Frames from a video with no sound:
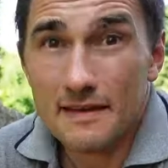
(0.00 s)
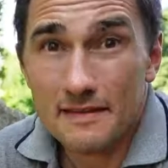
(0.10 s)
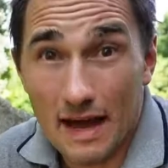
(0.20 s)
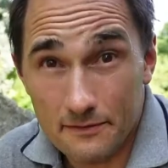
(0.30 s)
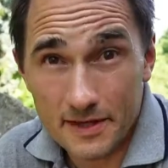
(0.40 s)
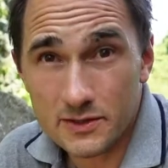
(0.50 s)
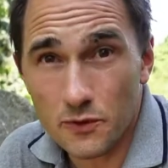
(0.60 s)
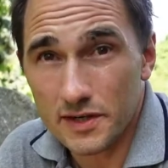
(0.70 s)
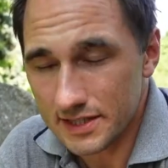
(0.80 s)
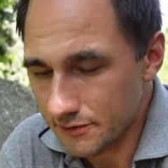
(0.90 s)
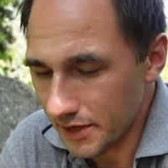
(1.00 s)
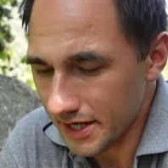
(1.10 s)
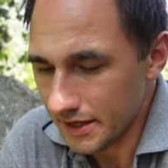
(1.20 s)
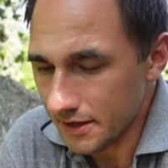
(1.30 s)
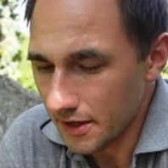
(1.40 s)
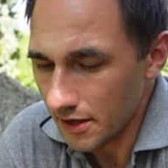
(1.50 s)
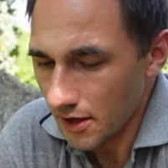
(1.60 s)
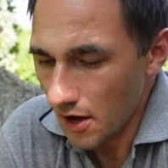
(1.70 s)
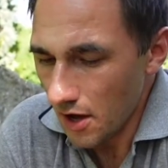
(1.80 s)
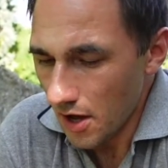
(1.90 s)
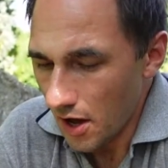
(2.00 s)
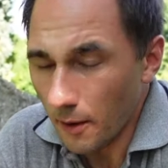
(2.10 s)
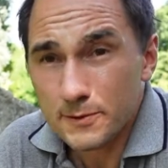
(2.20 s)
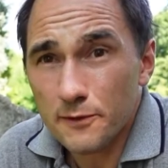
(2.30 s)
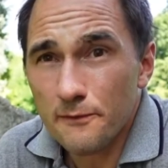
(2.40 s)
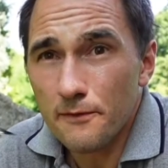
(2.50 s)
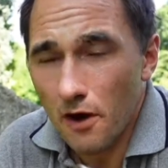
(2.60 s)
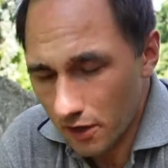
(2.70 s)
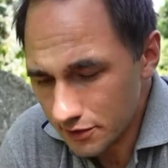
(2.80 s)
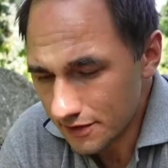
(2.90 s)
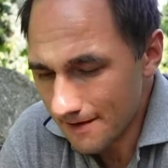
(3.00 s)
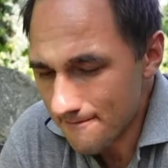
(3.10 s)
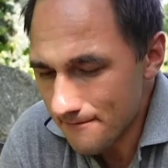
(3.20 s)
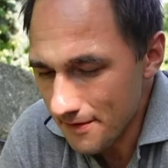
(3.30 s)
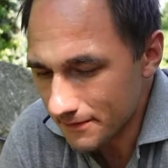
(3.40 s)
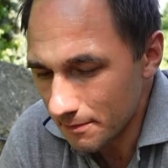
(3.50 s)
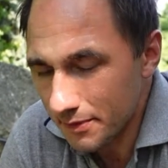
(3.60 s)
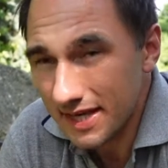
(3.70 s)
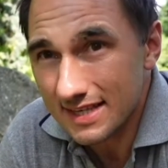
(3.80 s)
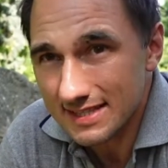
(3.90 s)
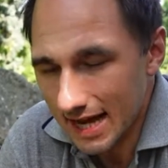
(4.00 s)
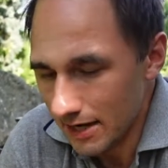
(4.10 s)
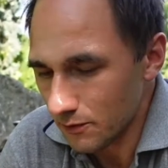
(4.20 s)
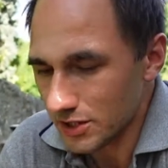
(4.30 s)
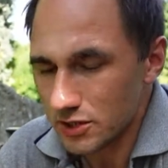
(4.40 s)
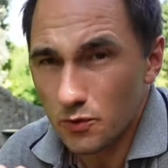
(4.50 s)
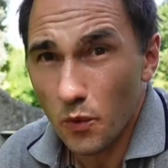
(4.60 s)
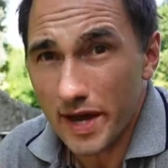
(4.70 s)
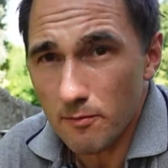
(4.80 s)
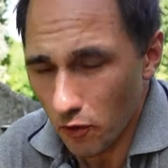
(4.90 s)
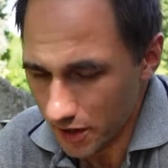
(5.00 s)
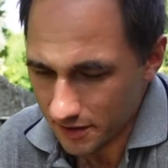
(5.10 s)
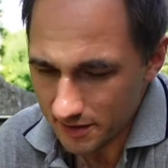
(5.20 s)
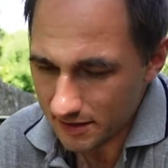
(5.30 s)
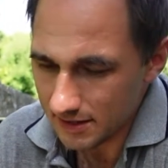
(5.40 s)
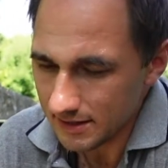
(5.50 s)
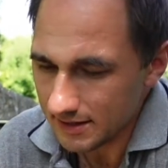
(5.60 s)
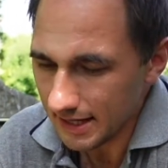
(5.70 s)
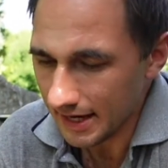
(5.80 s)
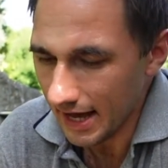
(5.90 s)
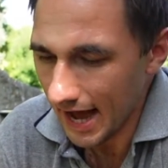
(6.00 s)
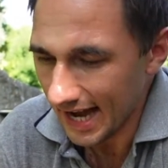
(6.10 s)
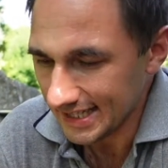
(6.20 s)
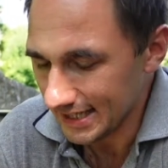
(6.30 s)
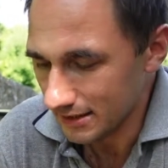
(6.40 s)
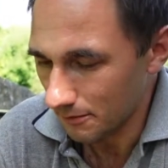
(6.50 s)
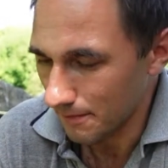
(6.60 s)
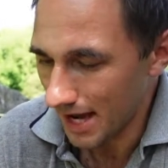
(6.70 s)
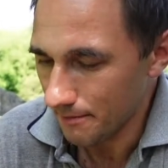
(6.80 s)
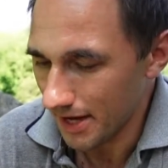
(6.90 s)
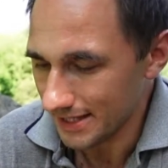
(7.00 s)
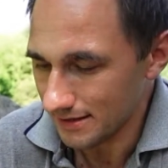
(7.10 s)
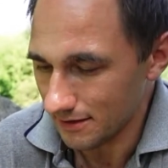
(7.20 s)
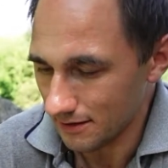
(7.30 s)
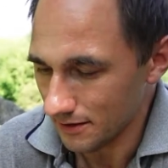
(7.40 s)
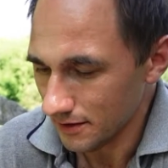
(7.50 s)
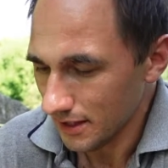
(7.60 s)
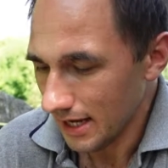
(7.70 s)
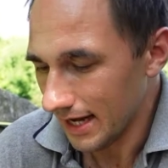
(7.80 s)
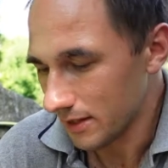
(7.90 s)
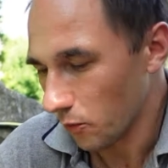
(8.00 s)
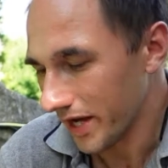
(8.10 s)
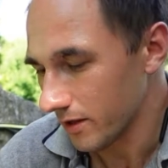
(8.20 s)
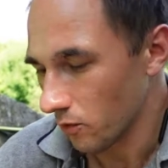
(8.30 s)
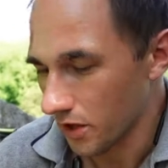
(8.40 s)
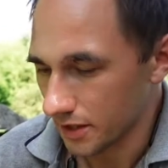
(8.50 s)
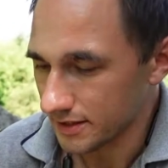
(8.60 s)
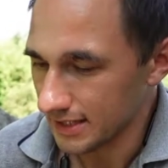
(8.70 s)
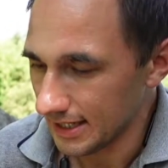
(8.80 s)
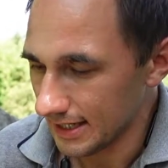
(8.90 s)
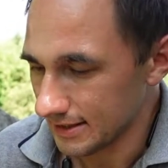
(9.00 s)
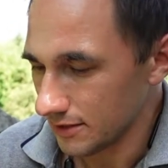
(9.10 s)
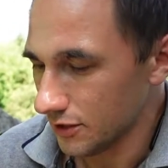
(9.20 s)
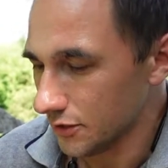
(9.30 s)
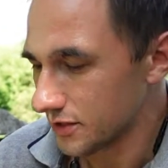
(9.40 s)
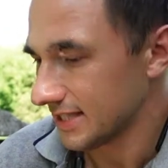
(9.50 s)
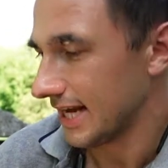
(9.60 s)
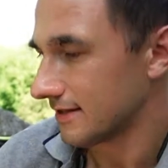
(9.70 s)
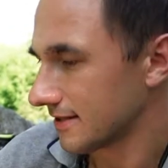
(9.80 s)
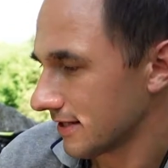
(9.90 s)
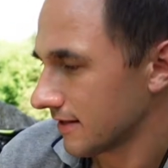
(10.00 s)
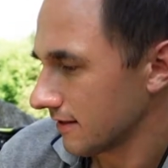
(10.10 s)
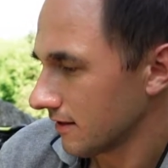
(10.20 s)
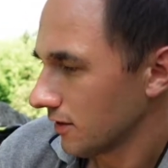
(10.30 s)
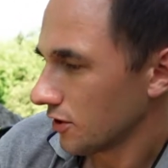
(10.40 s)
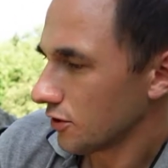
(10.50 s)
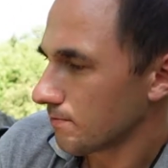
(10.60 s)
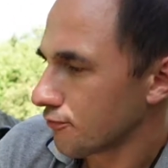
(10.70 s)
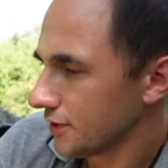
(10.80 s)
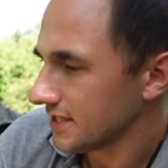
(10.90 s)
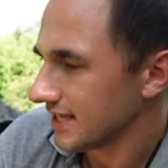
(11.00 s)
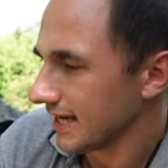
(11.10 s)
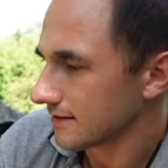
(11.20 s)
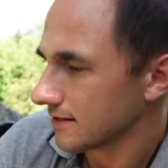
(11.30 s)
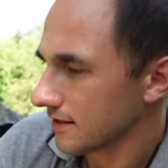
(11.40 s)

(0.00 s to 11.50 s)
Now, this one is rated up to 150 psi, which is way more than I need on my bicycle. And the way it works is you preset